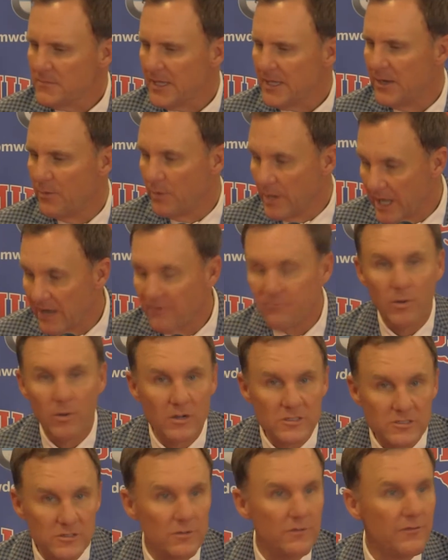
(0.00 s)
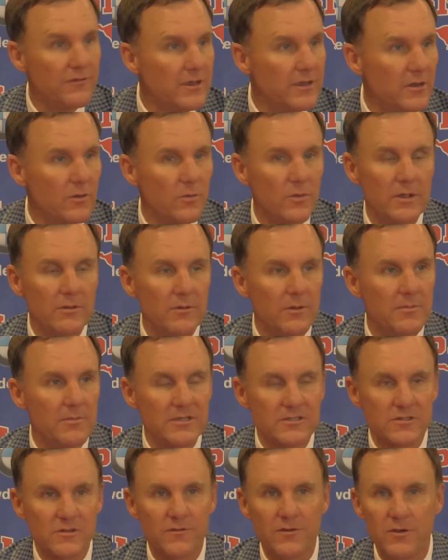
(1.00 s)
and we left points on the field. We, we
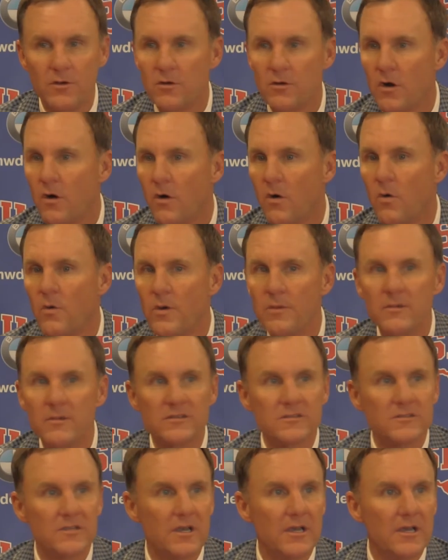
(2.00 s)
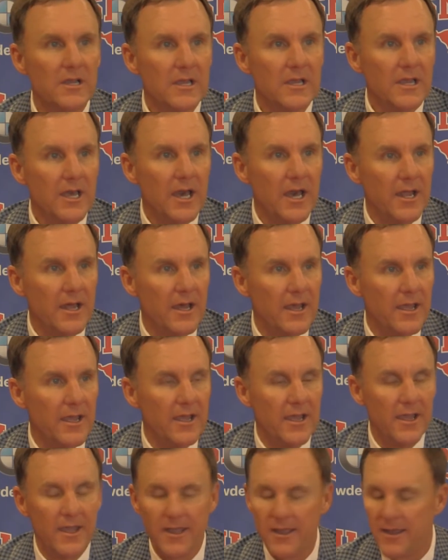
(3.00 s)
missed a field goal. We missed a,
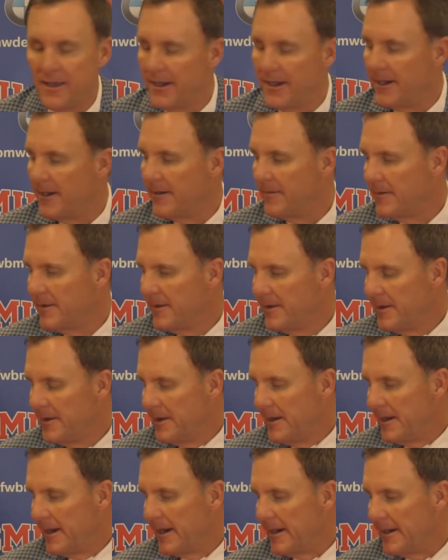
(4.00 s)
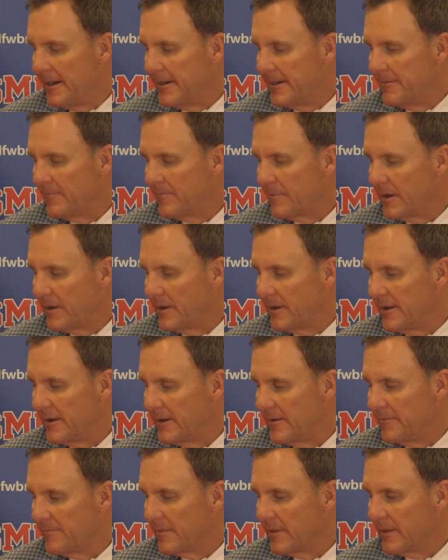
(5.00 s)
a, a, uh, uh,
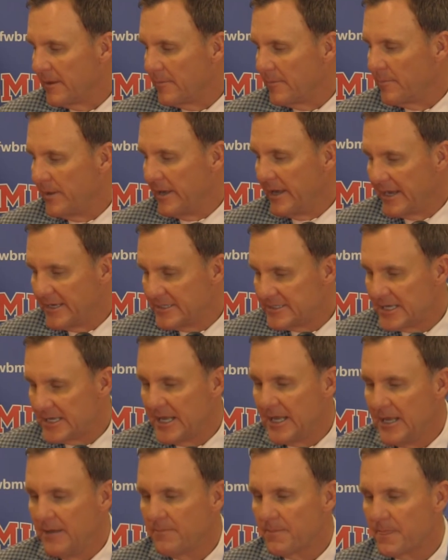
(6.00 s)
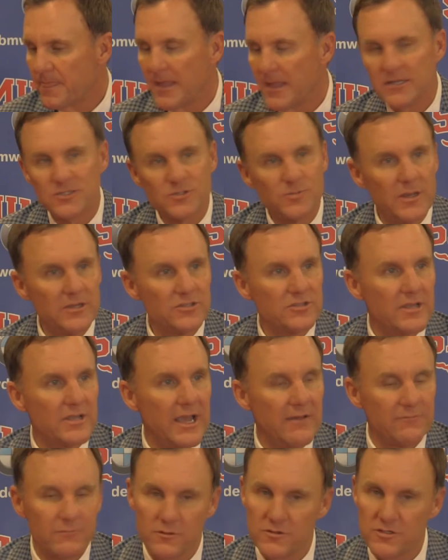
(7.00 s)
a, a PAT, especially
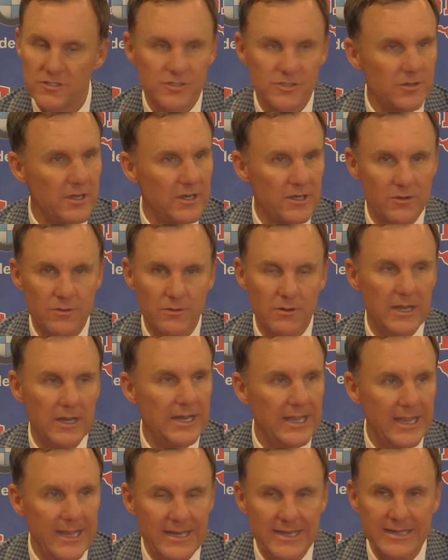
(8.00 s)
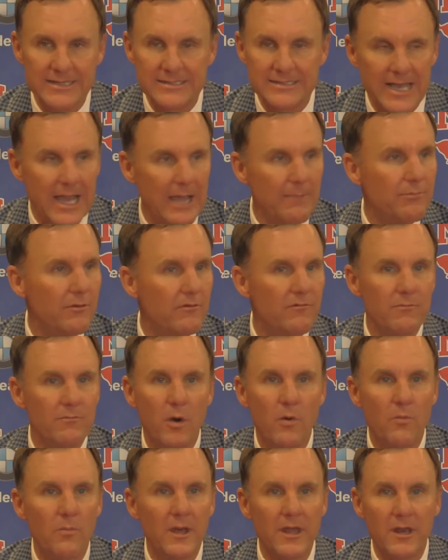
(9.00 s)
after just trying to create any type of
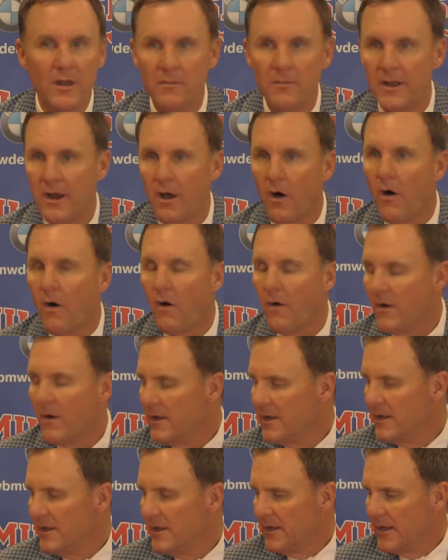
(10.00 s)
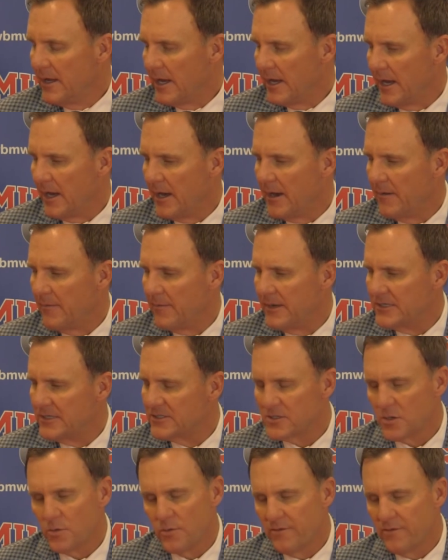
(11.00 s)
momentum at all. Um, and
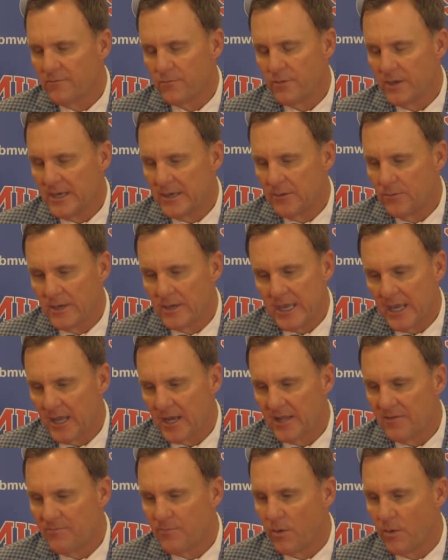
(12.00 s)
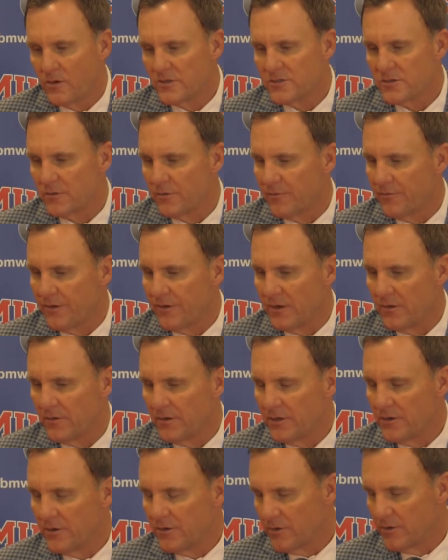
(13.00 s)
so we, we, we can't leave points on the field.
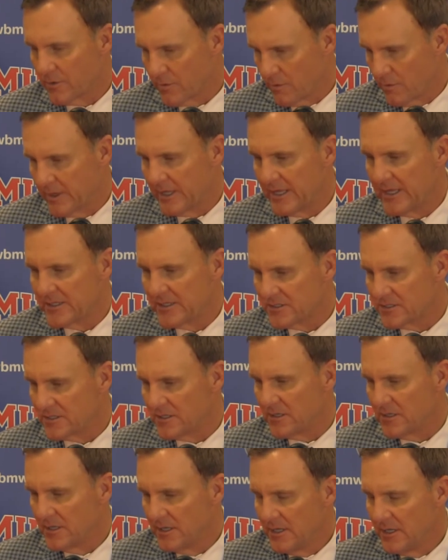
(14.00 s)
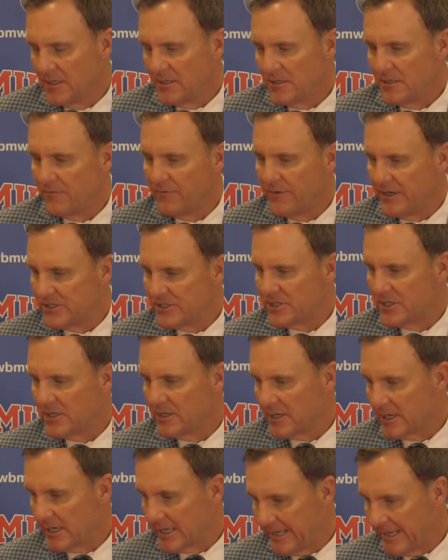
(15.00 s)
And you, are going against the
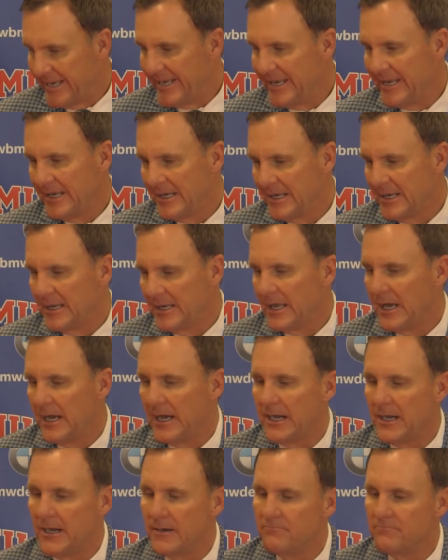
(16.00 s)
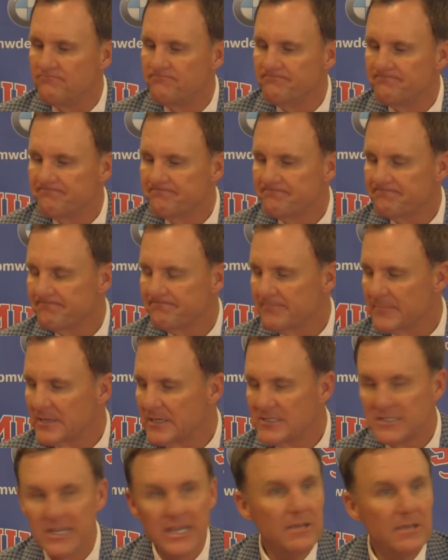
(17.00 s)
division leading um,
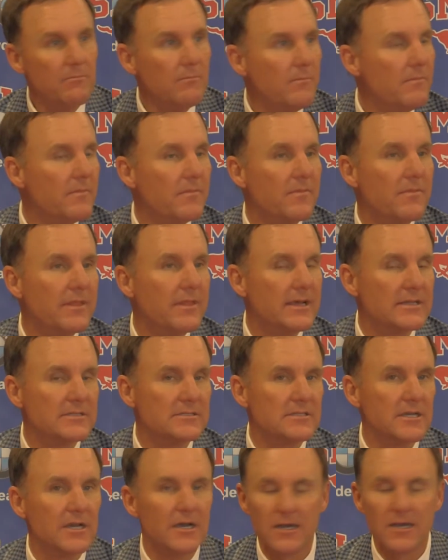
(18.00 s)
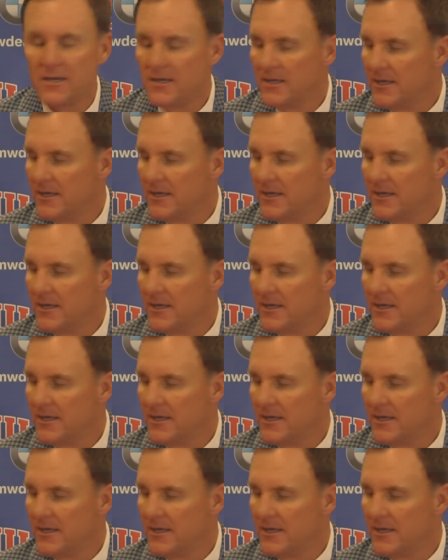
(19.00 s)
team that uh,